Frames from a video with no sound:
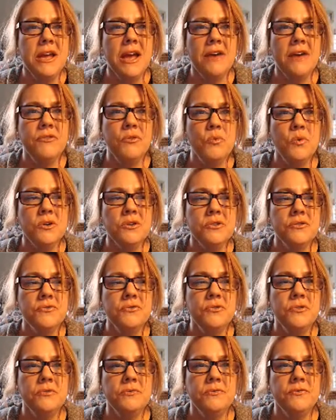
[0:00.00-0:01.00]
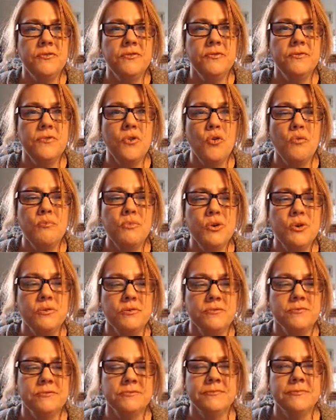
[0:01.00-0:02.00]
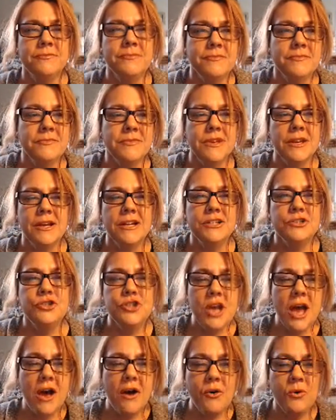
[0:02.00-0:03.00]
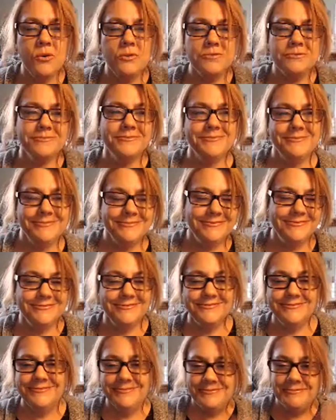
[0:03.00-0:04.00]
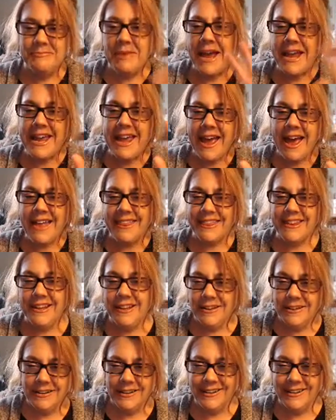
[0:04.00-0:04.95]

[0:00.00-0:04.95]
Have a wonderful full moon. Ciao. Bye, Kathy.